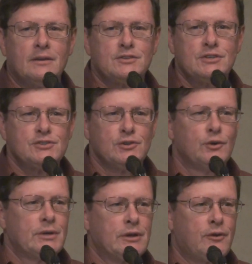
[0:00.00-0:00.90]
She's
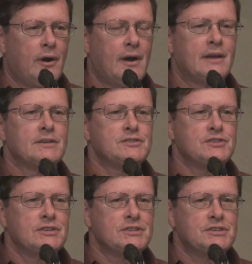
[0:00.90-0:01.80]
new in Christ.
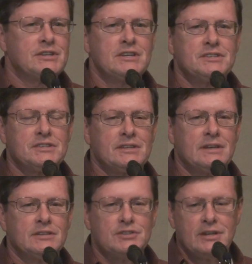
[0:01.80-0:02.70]
She sees things.